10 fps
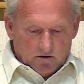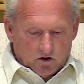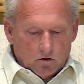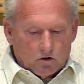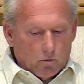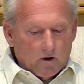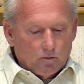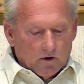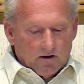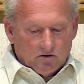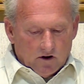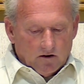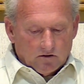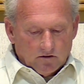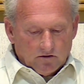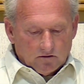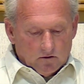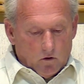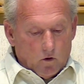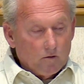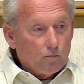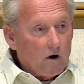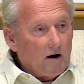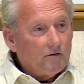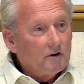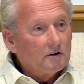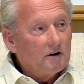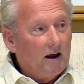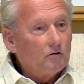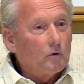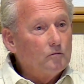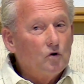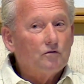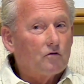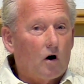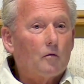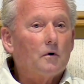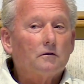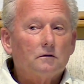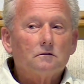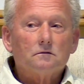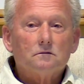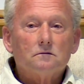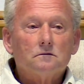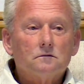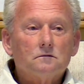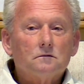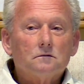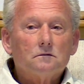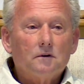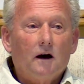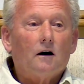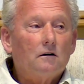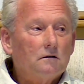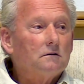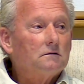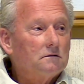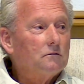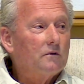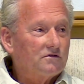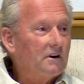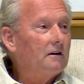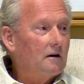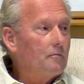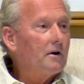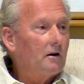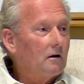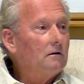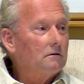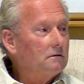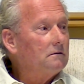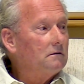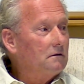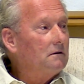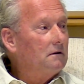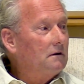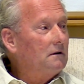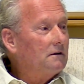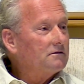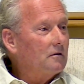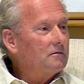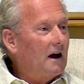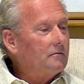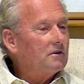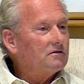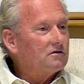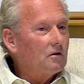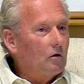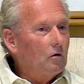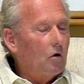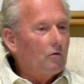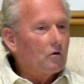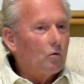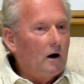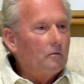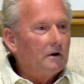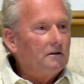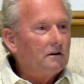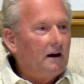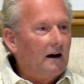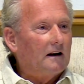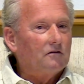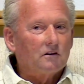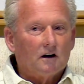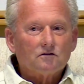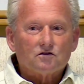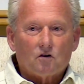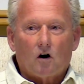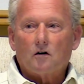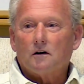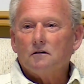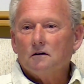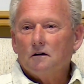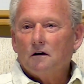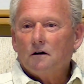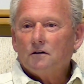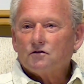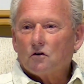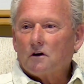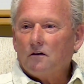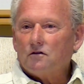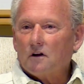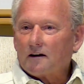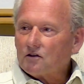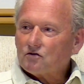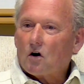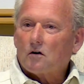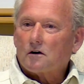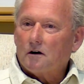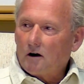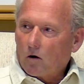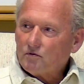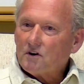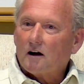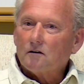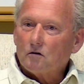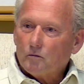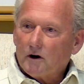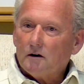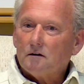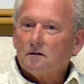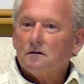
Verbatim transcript: So do we believe Jesus or a prophet can remove karma? Yeah. We see it up here. Sometimes it's so overwhelming you can't even get started. So it gives you like a starter kit, helps you out a little bit.